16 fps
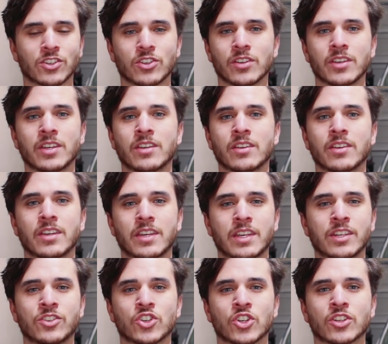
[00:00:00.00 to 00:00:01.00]

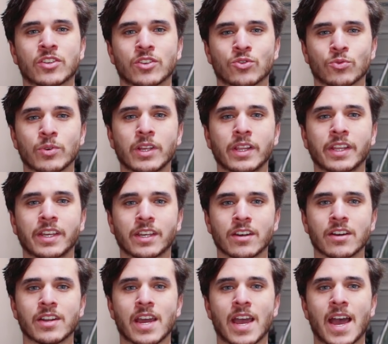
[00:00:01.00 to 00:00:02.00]
he just is really
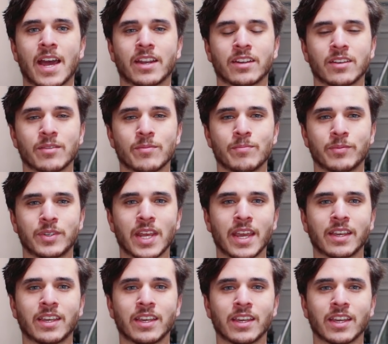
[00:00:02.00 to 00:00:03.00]
good at
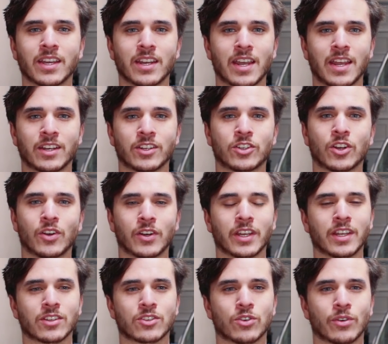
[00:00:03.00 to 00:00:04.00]
taking it and turning
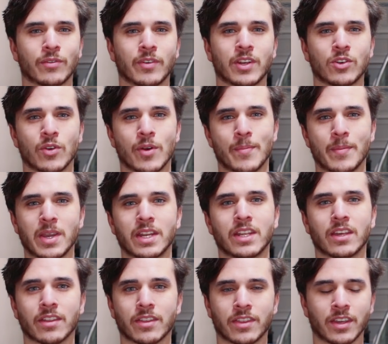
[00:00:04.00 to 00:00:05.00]
it sort of into a
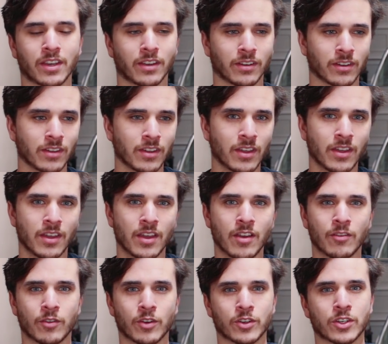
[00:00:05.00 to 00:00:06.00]
media thing.
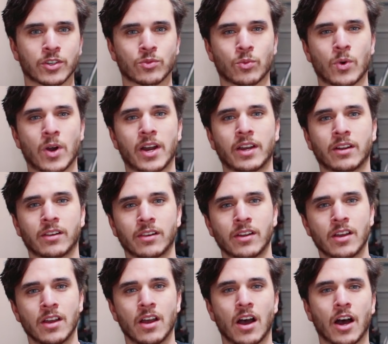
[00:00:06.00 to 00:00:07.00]
Versus while
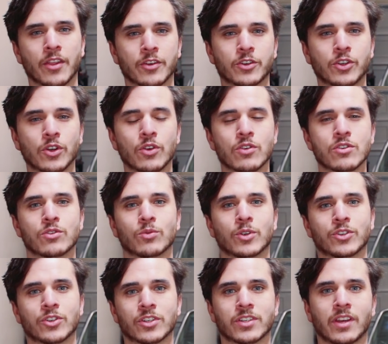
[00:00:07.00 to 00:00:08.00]
other tuners
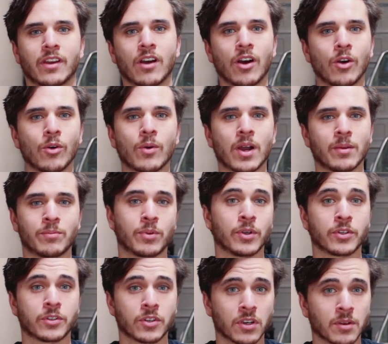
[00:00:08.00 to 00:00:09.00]
will just say, oh, I
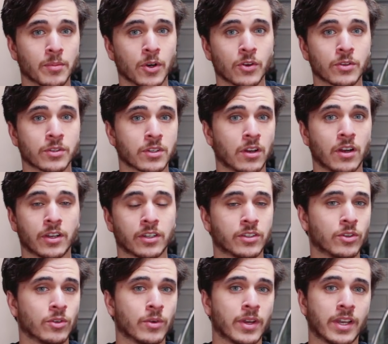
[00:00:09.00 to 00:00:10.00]
put turbos
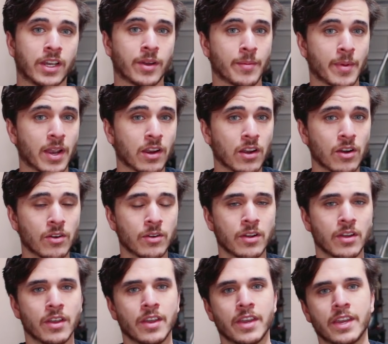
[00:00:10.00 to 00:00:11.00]
onto a Camaro,
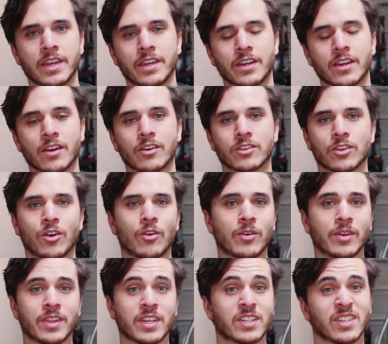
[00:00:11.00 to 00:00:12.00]
he goes,
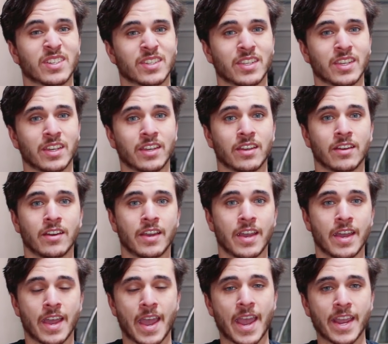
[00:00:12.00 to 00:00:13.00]
oh, this is the
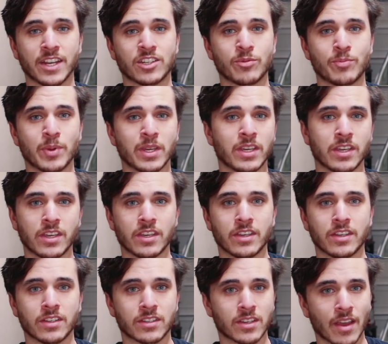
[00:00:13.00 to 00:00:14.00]

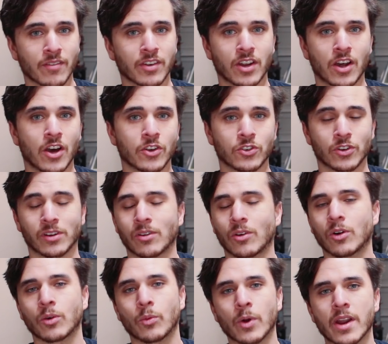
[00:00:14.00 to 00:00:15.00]
HPE 700
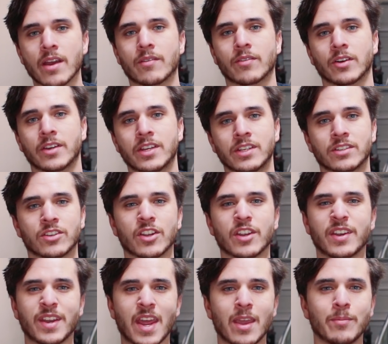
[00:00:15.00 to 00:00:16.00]
or whatever. He's
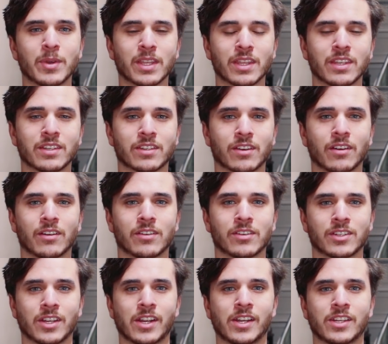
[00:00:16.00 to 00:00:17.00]
naming these
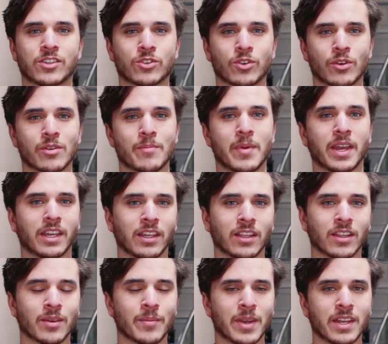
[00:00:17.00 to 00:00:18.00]
cars and he's sort of
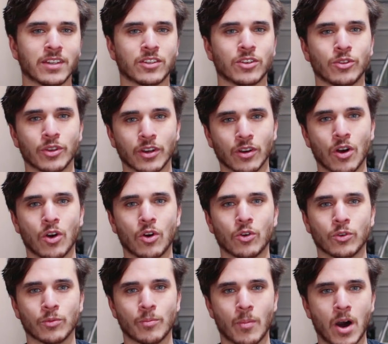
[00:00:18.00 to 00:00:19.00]
making them into their
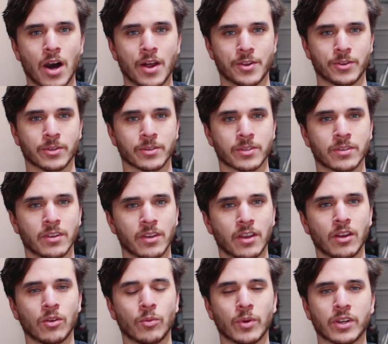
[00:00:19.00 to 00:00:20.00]
own models,
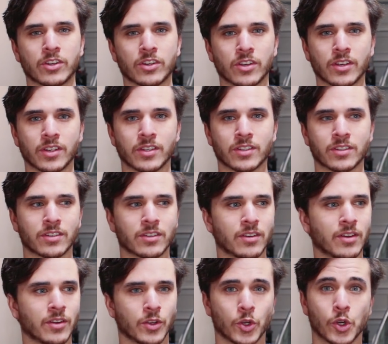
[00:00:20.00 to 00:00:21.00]
which is
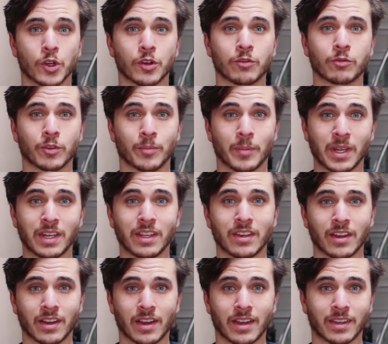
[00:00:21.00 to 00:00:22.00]
good for
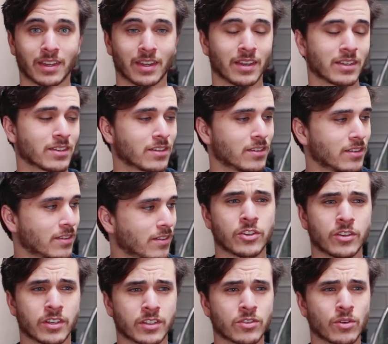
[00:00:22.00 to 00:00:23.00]
media, I guess. So
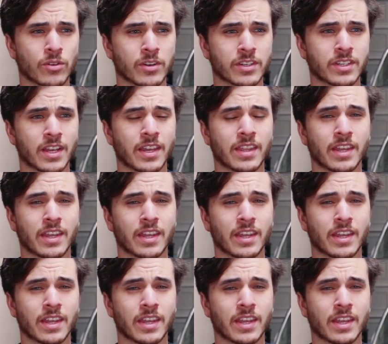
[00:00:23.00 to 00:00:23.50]
you could sort of say